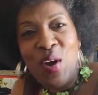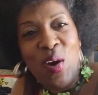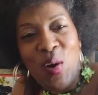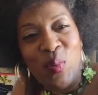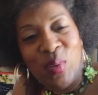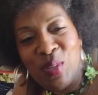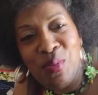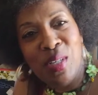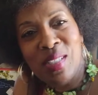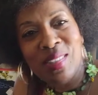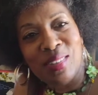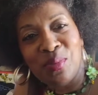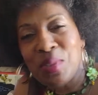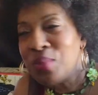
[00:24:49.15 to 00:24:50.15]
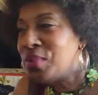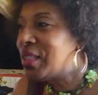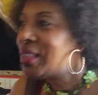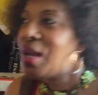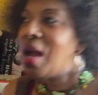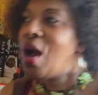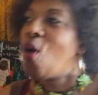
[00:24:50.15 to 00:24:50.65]
no, we wouldn't. We
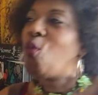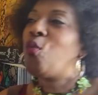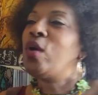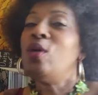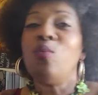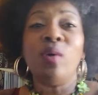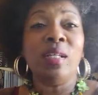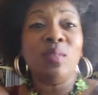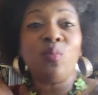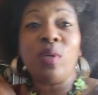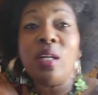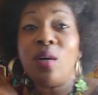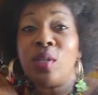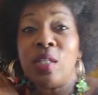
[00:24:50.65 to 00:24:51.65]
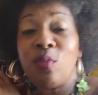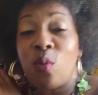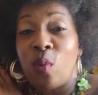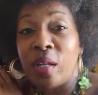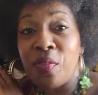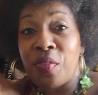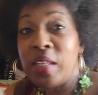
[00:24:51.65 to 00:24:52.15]
would we would we don't
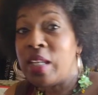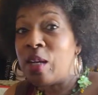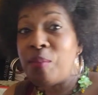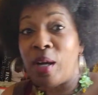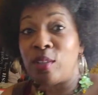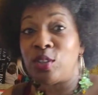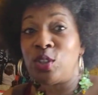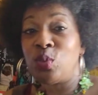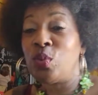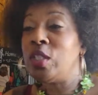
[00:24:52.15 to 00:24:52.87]
even want to think about you.